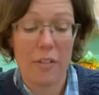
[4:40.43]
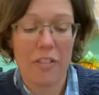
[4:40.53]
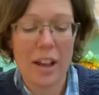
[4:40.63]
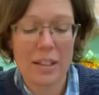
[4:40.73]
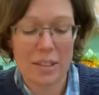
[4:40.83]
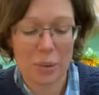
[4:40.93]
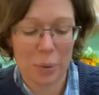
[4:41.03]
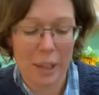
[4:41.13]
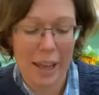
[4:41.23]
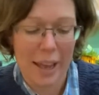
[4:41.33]
fence all
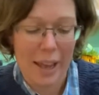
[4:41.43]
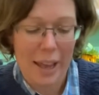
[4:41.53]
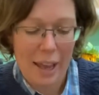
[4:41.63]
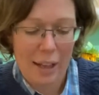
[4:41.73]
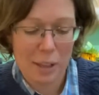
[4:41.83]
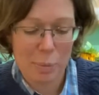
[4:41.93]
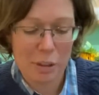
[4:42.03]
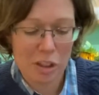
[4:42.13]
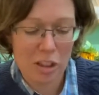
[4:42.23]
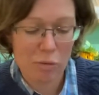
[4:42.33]
year, and it's been
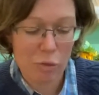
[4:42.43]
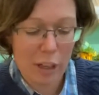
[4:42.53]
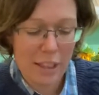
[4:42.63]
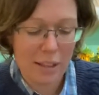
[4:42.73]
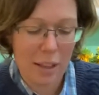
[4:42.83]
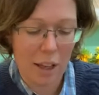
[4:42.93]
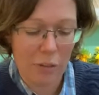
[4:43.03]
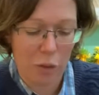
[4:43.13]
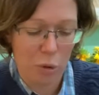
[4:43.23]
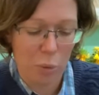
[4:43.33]
just really
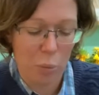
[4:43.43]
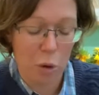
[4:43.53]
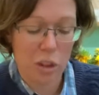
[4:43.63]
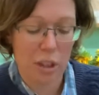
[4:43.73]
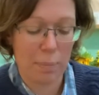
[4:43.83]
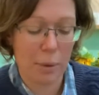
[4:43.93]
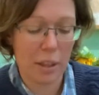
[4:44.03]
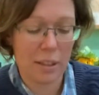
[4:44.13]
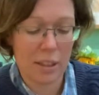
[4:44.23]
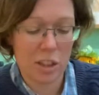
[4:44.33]
delightful watching the
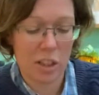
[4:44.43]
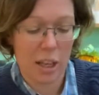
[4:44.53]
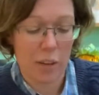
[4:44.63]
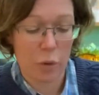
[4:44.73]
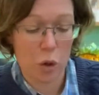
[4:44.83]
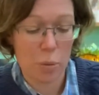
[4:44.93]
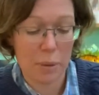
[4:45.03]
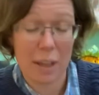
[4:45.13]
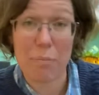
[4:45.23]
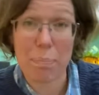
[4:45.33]
birds this year have come
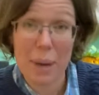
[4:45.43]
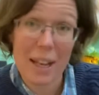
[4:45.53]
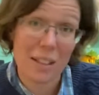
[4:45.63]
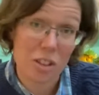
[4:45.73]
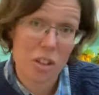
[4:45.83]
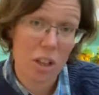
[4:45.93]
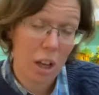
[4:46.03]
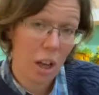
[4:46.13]
and they've pinched